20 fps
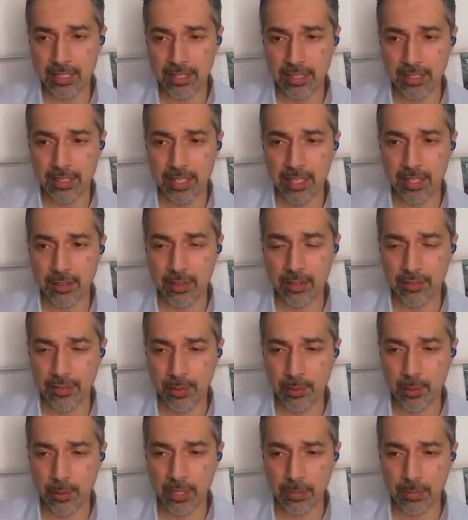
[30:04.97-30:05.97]
detail later
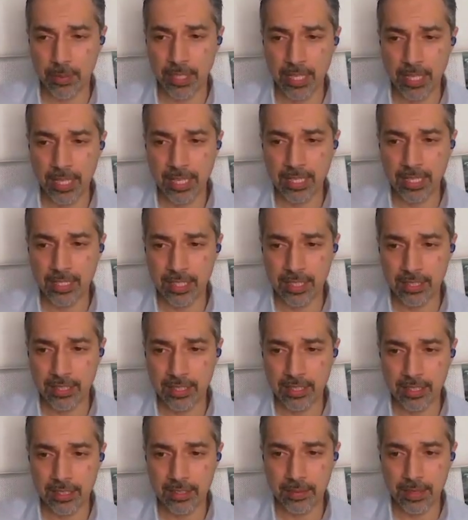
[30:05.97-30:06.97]
if you want, but
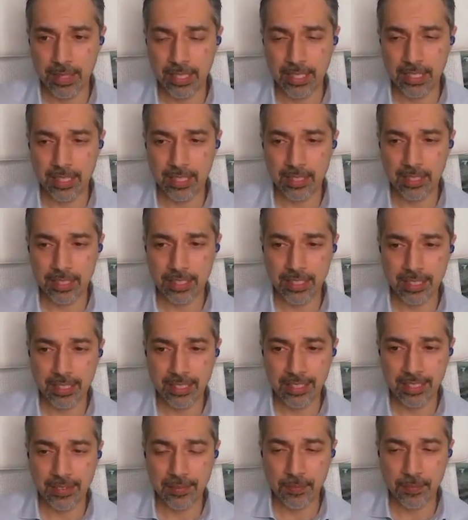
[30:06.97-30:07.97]
the
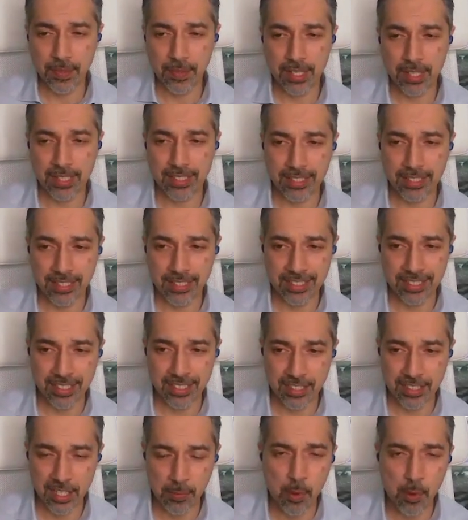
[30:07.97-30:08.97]

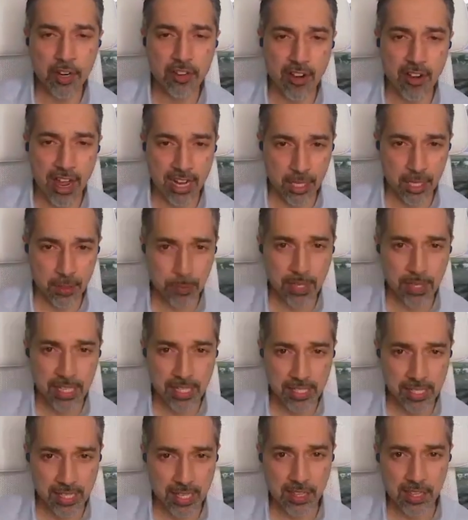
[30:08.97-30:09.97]
democratic
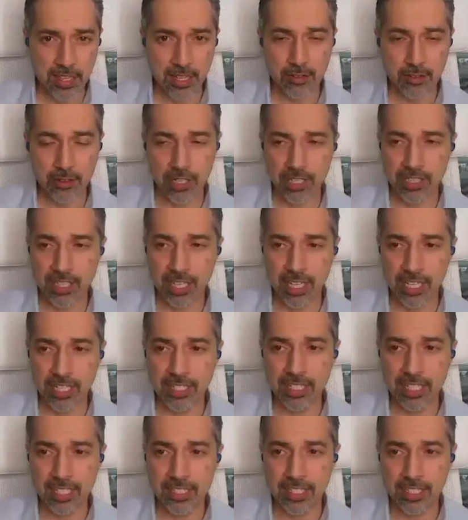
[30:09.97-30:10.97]
peace theory, the
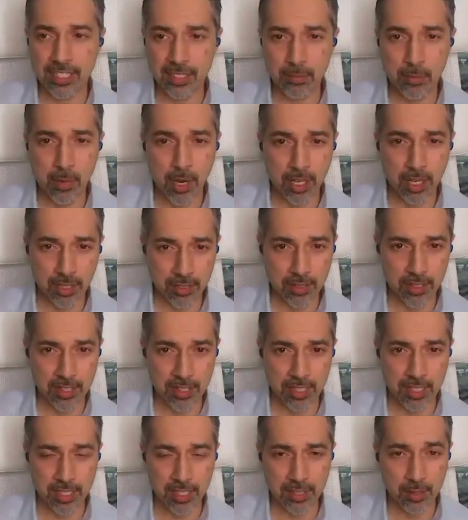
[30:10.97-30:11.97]
idea that
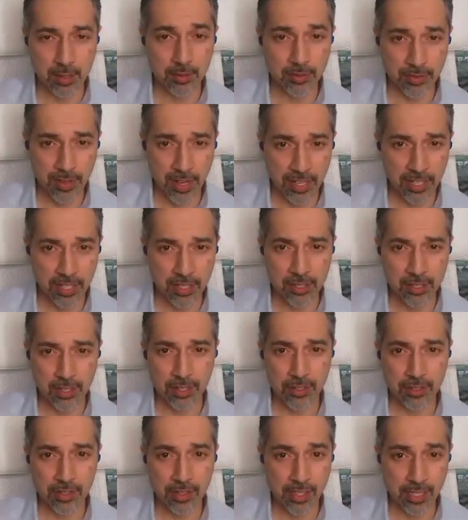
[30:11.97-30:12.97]
democracies don't fight each
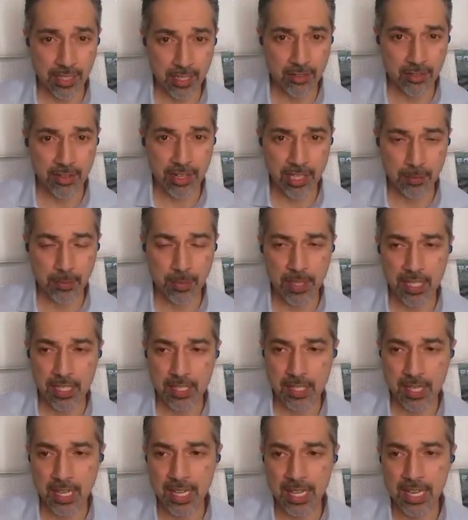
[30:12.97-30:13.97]
other and they create
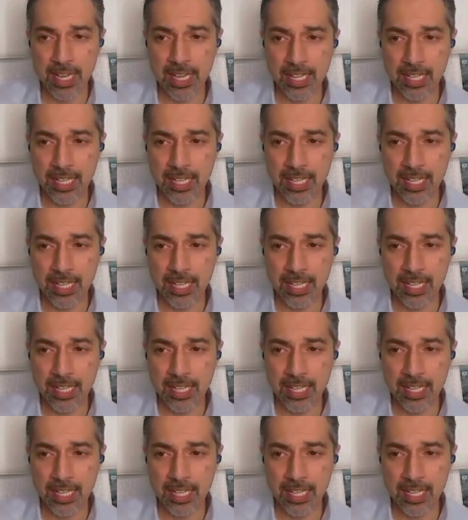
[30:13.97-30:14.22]
peace.